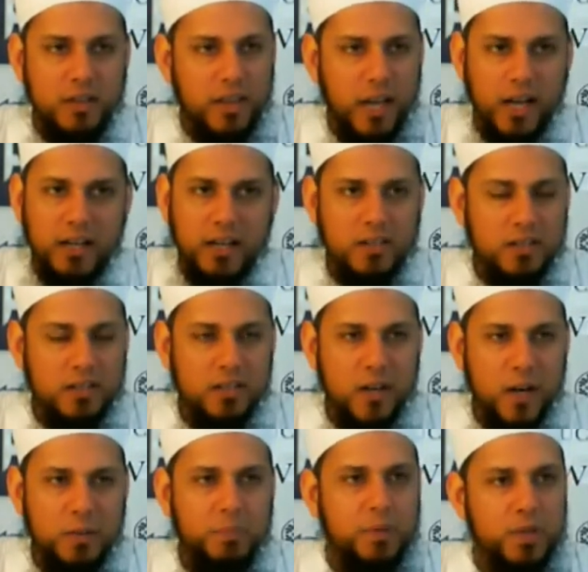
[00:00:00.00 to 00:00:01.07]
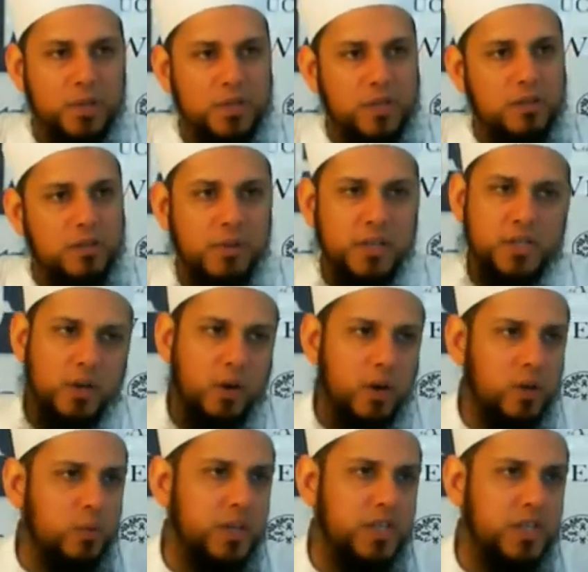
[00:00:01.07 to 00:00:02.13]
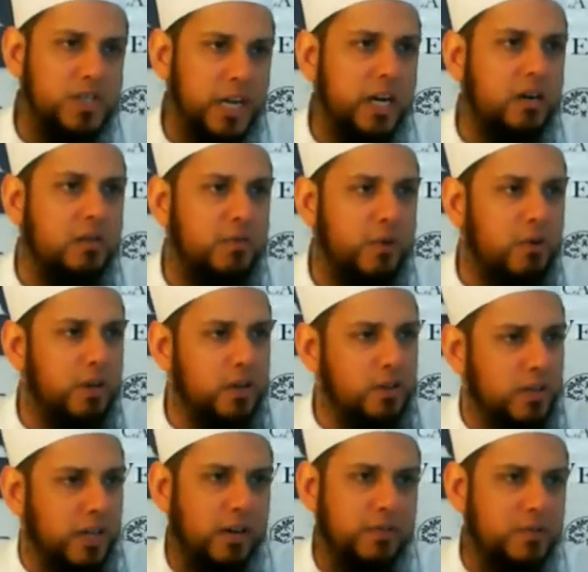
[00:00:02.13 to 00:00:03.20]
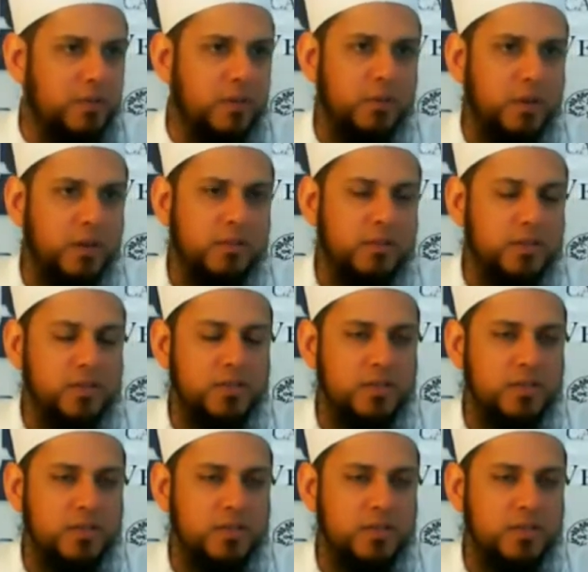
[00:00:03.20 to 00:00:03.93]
that a person must always care for and look after their parents.